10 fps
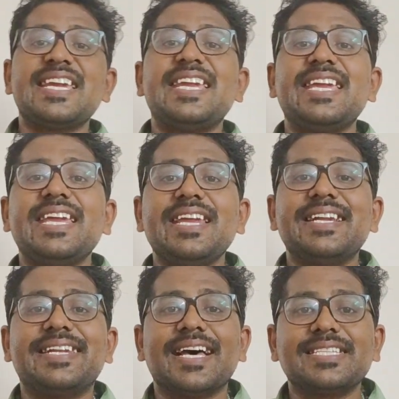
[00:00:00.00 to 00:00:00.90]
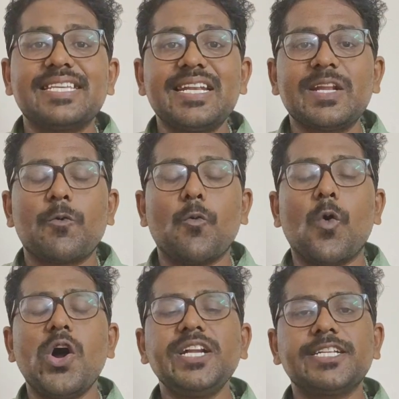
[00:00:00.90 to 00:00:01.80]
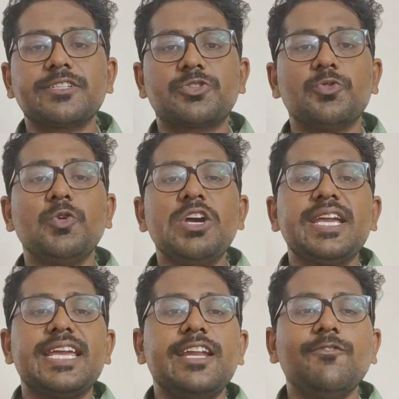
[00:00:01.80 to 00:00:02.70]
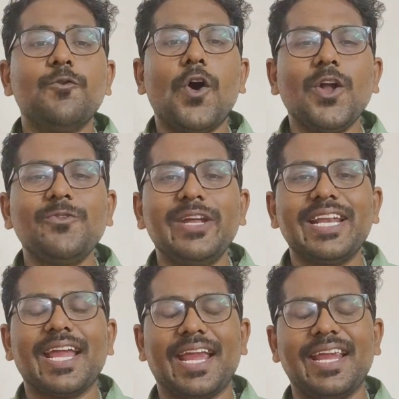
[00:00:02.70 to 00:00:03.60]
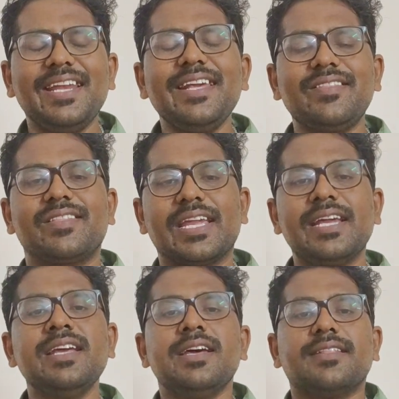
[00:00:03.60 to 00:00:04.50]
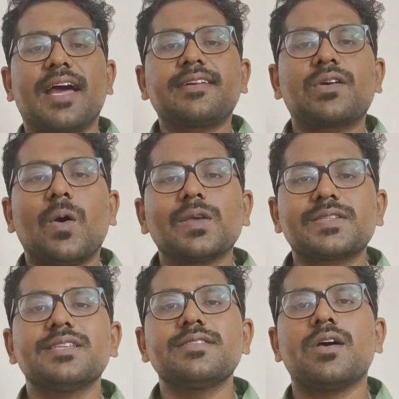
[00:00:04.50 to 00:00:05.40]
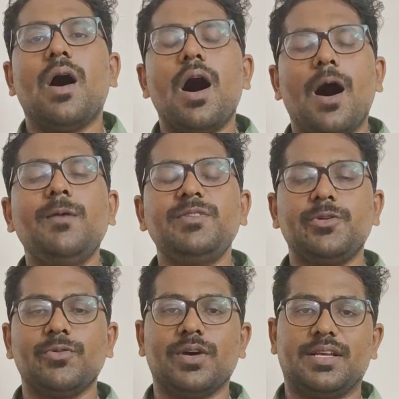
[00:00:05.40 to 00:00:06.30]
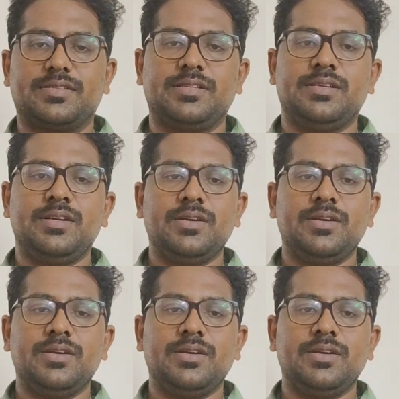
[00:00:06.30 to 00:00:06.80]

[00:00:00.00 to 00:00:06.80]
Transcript: He doesn't want us to involve in anything that causes harm to us.